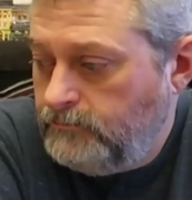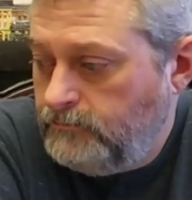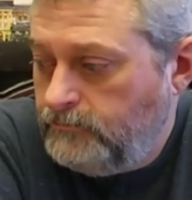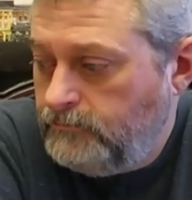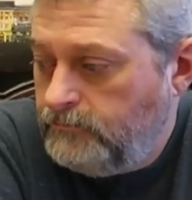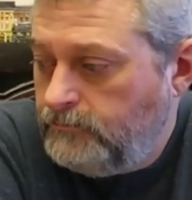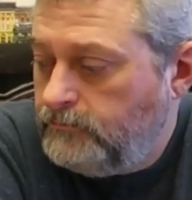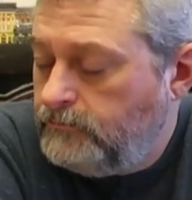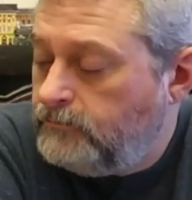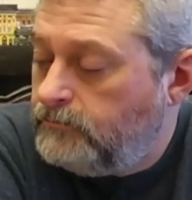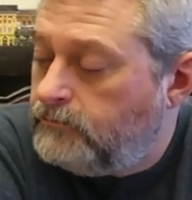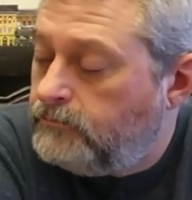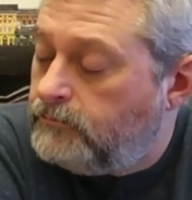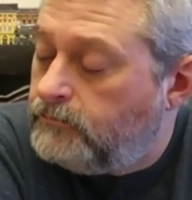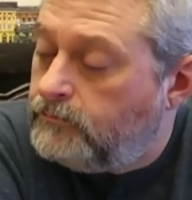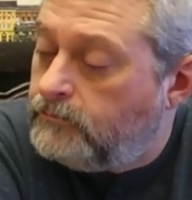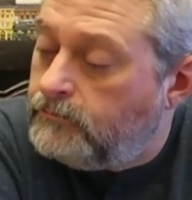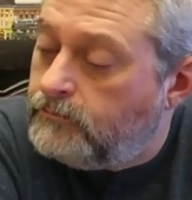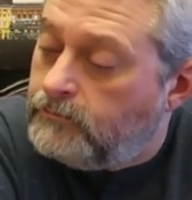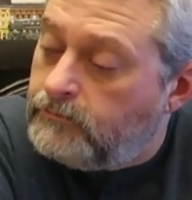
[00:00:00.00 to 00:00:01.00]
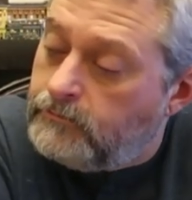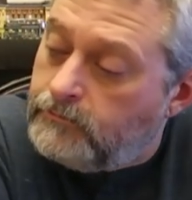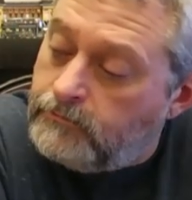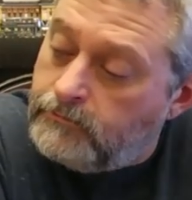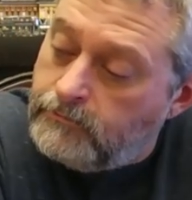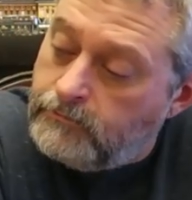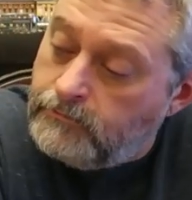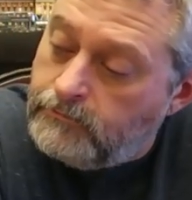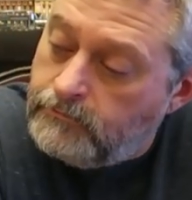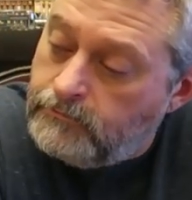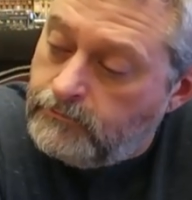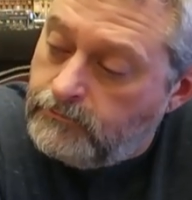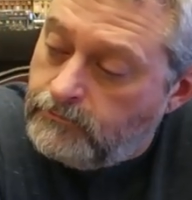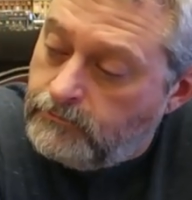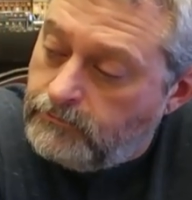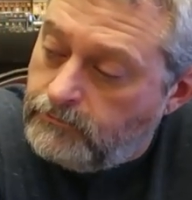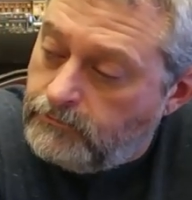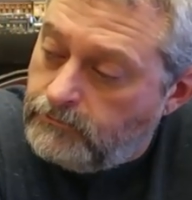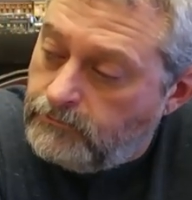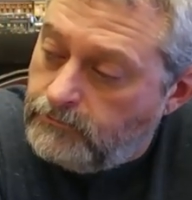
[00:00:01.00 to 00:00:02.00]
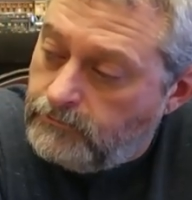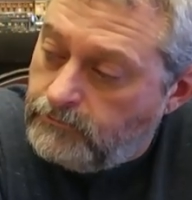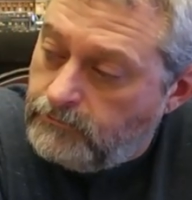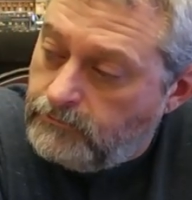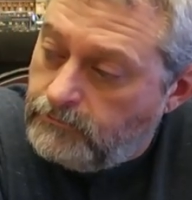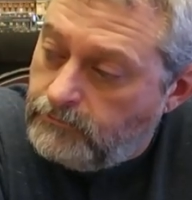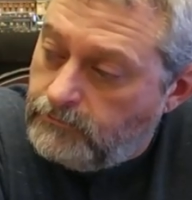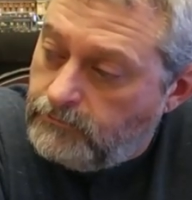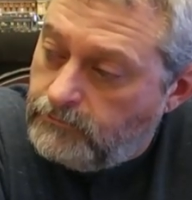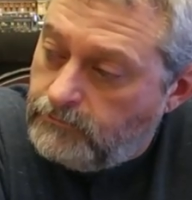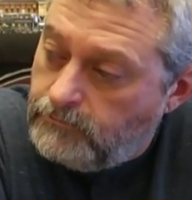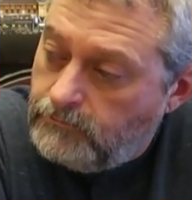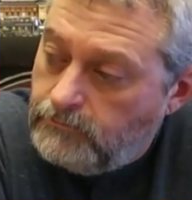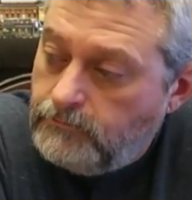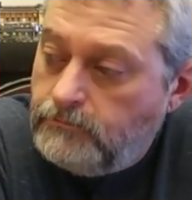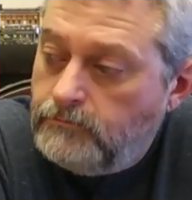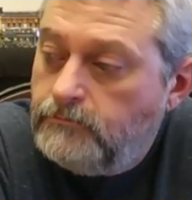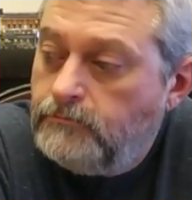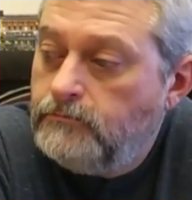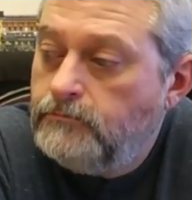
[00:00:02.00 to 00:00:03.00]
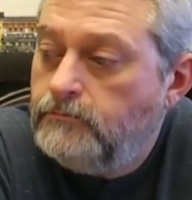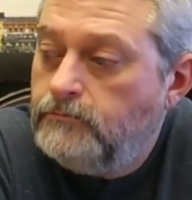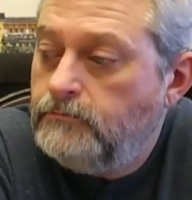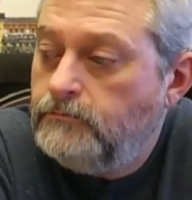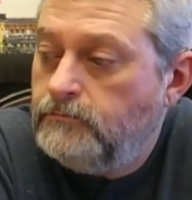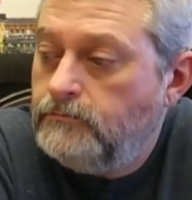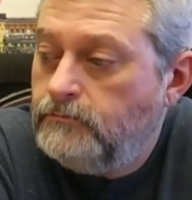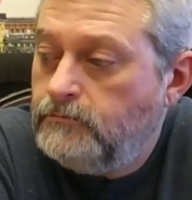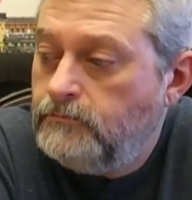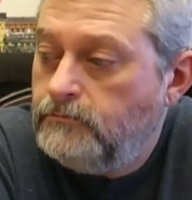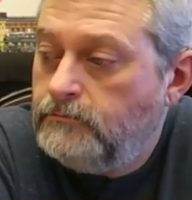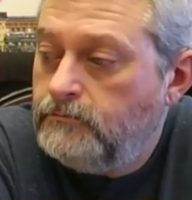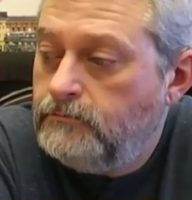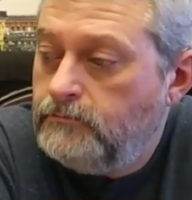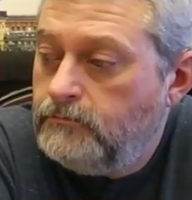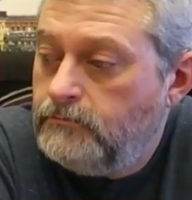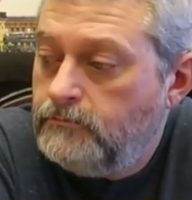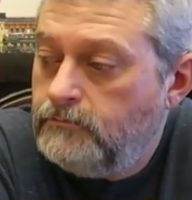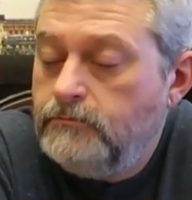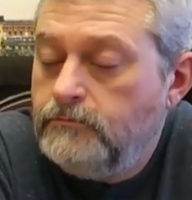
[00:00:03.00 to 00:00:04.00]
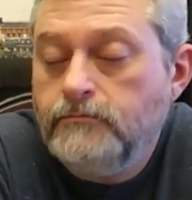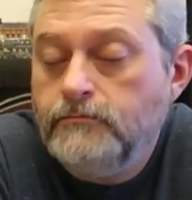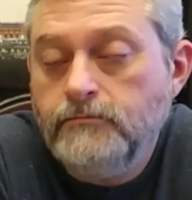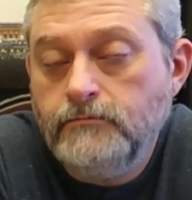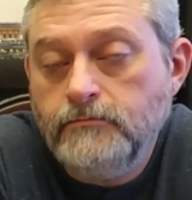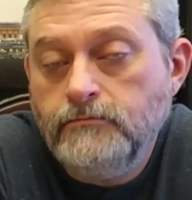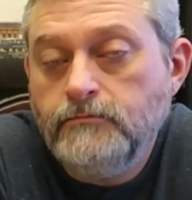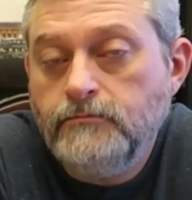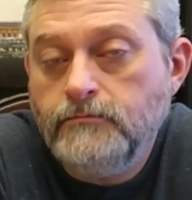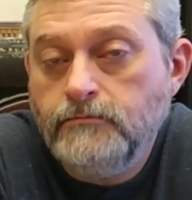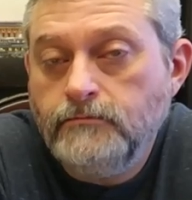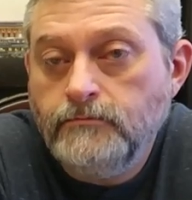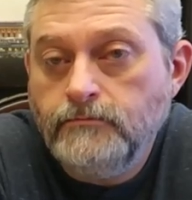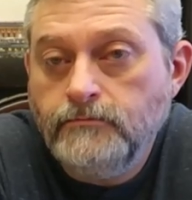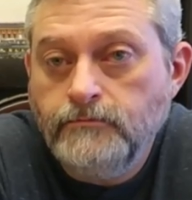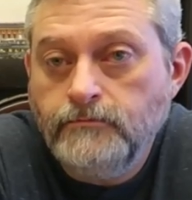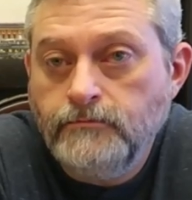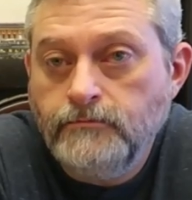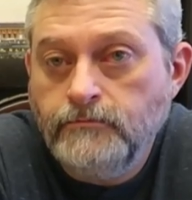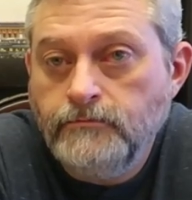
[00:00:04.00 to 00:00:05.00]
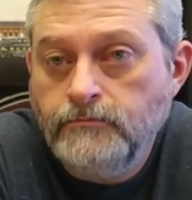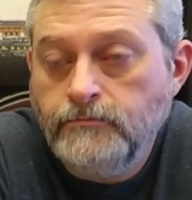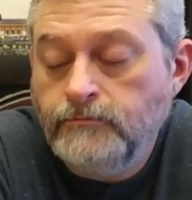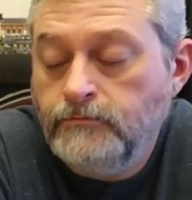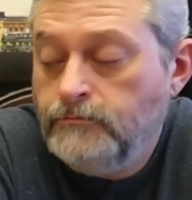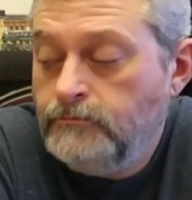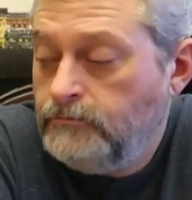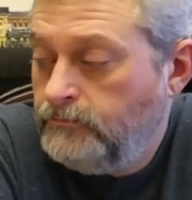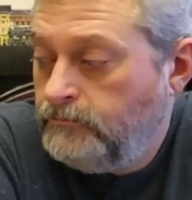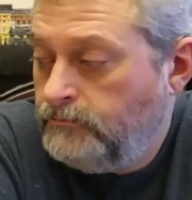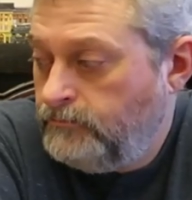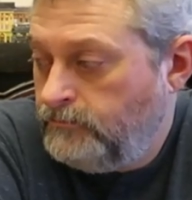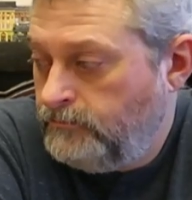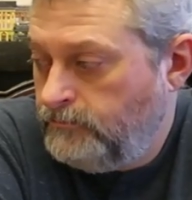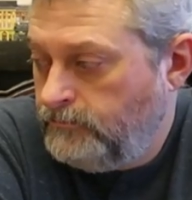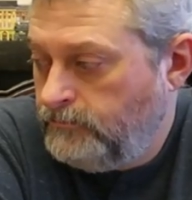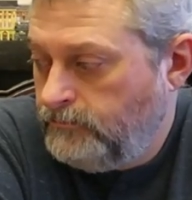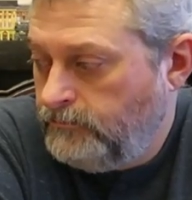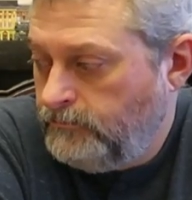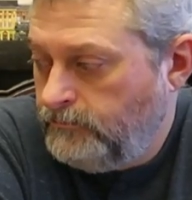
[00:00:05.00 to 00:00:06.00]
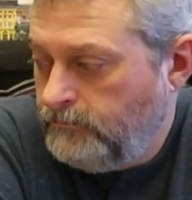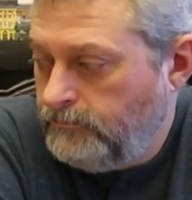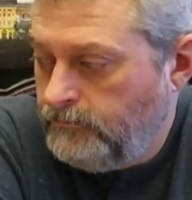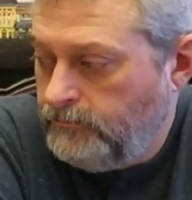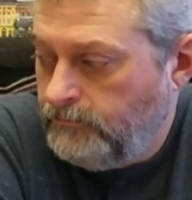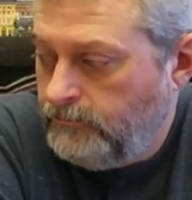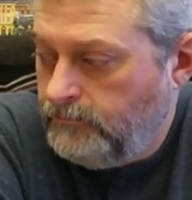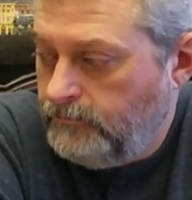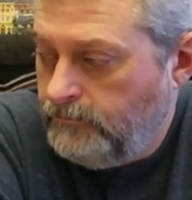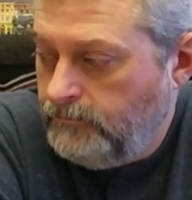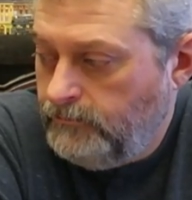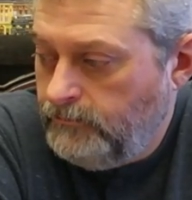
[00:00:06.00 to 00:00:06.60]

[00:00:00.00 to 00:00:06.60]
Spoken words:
The person shown says nothing.